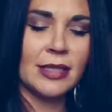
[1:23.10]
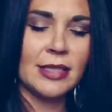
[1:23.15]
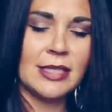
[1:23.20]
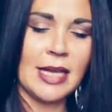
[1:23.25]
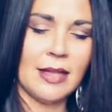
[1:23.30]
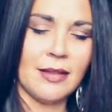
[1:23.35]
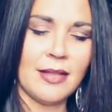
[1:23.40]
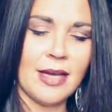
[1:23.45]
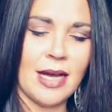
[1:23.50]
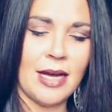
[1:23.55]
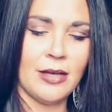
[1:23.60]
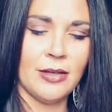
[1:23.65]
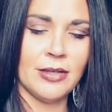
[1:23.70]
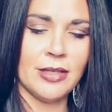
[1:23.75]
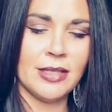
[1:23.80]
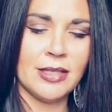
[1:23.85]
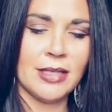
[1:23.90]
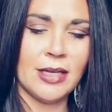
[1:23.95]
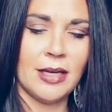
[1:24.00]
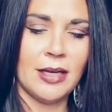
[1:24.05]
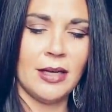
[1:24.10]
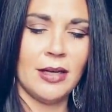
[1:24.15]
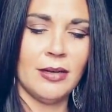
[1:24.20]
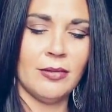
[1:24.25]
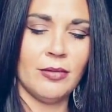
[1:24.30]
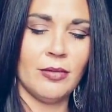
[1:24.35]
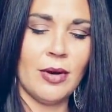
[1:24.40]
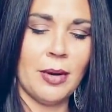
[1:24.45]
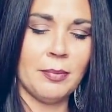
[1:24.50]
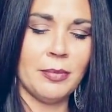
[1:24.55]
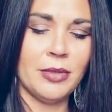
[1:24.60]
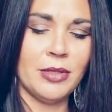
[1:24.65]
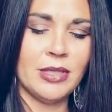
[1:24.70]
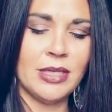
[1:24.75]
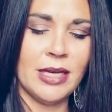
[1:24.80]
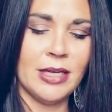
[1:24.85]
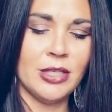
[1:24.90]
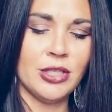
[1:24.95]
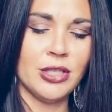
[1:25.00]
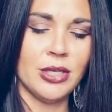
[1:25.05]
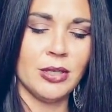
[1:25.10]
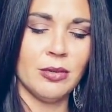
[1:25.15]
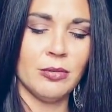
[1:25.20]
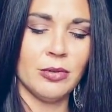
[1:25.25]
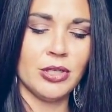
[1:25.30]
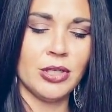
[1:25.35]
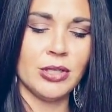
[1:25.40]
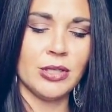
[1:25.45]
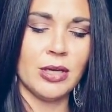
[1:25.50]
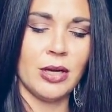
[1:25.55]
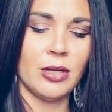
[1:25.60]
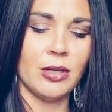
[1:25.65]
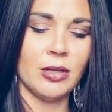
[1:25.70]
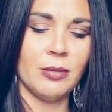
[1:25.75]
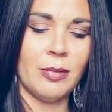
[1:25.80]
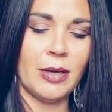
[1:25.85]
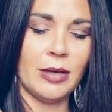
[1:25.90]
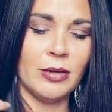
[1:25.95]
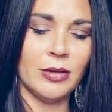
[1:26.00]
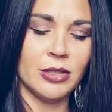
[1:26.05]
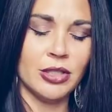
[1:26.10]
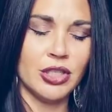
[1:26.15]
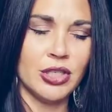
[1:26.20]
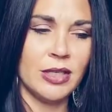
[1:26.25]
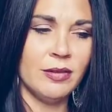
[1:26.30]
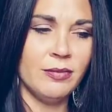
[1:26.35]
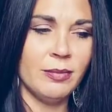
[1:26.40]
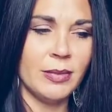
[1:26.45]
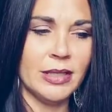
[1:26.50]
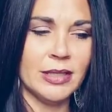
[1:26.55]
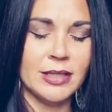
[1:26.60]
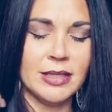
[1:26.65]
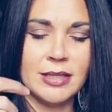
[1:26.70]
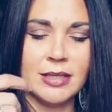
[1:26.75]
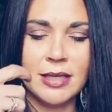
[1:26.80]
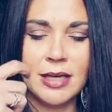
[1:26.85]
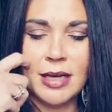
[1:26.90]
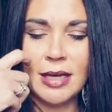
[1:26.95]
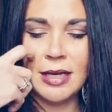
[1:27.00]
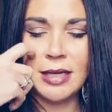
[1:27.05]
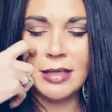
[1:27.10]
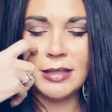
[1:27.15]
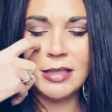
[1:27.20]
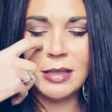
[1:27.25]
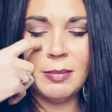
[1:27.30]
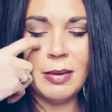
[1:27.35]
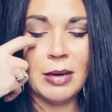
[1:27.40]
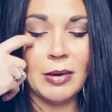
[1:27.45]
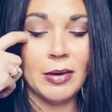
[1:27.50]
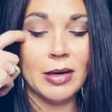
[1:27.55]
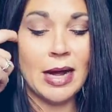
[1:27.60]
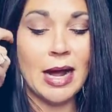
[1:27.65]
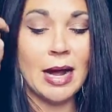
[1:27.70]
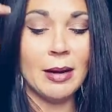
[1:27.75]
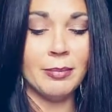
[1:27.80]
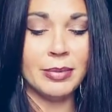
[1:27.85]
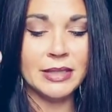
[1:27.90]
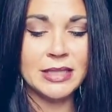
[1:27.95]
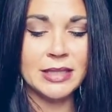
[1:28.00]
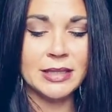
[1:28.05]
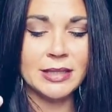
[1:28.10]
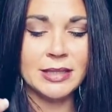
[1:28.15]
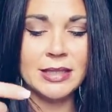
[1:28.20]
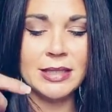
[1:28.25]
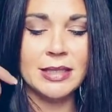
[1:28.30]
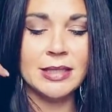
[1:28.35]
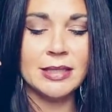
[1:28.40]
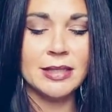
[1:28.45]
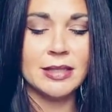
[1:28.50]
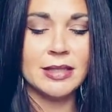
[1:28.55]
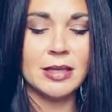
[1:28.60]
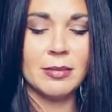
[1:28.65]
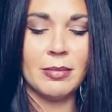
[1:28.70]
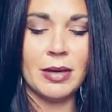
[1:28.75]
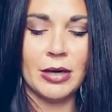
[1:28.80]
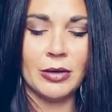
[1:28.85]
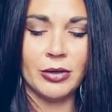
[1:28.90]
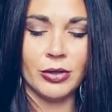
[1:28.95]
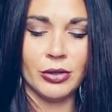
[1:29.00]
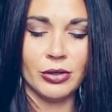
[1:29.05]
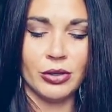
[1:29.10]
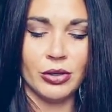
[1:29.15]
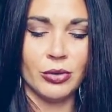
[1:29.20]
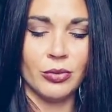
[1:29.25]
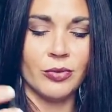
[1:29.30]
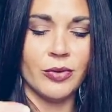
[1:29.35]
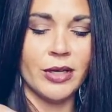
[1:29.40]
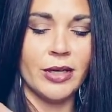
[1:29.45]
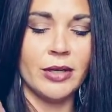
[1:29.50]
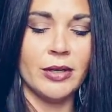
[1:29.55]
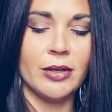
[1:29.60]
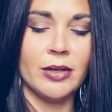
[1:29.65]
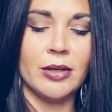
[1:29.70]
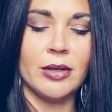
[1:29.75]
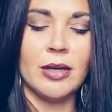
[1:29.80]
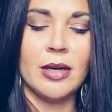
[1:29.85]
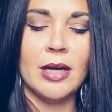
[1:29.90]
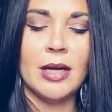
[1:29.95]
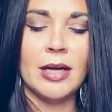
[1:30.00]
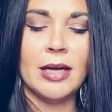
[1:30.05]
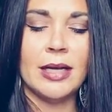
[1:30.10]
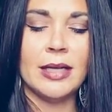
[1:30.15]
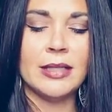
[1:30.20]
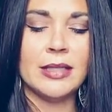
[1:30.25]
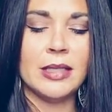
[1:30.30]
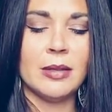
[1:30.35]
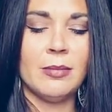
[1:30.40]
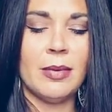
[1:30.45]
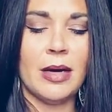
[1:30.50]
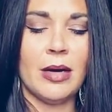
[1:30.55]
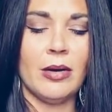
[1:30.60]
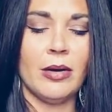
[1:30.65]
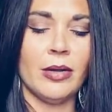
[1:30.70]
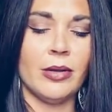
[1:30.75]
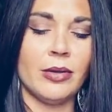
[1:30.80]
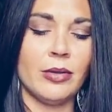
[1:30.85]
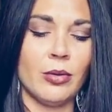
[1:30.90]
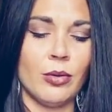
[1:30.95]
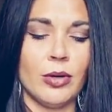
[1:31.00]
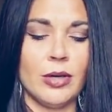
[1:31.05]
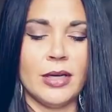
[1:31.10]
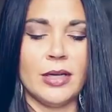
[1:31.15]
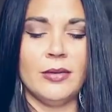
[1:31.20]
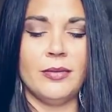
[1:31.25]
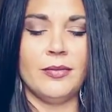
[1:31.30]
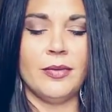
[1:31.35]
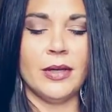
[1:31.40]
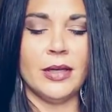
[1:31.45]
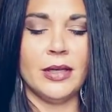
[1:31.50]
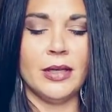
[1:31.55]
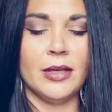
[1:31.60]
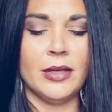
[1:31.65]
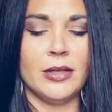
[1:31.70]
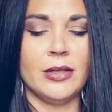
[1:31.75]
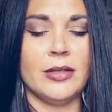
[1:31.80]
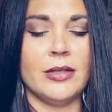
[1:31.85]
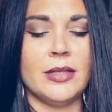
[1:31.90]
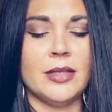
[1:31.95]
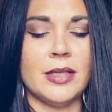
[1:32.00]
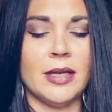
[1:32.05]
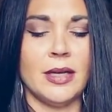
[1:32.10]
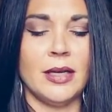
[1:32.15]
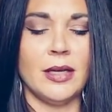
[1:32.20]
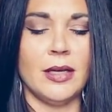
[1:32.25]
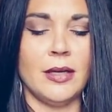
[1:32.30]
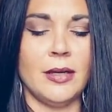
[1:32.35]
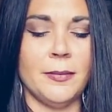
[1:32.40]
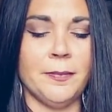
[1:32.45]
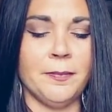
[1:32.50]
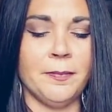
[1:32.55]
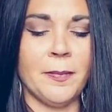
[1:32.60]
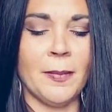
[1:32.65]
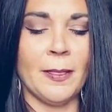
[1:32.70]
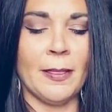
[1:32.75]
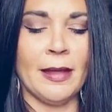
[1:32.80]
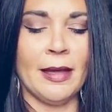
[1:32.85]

the 10th house of reputation, which is all about achievements. It's about competencies. It's about your career. It's about authority figures um,